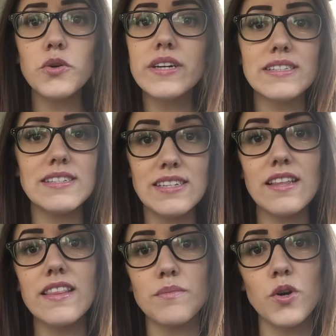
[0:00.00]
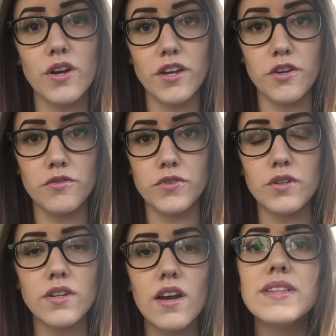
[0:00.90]
You can see them cooking your
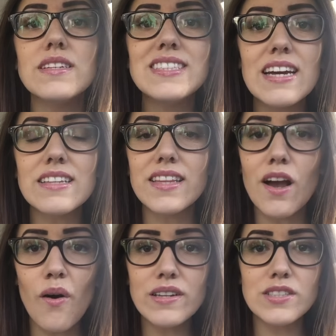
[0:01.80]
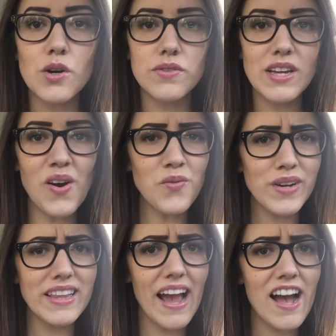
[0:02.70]
food. But the second thing also, they don't
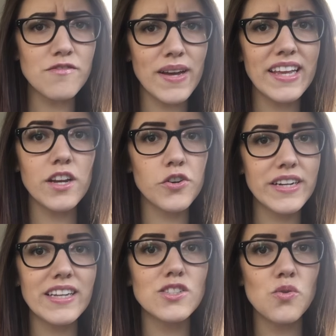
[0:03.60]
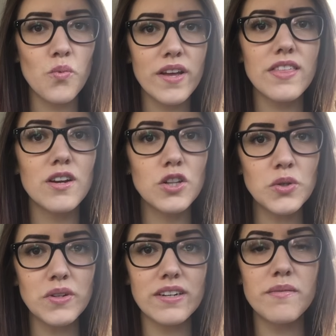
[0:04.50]
really have many ingredients with
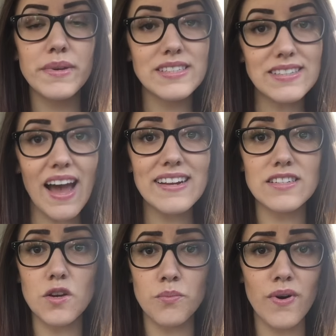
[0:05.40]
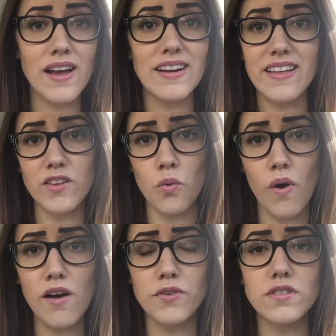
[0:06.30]
gluten besides their bread and their
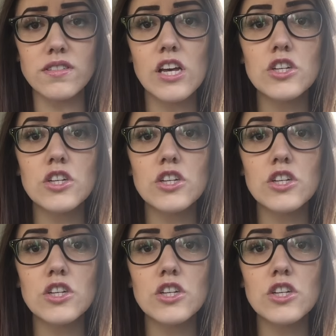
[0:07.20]
waffles.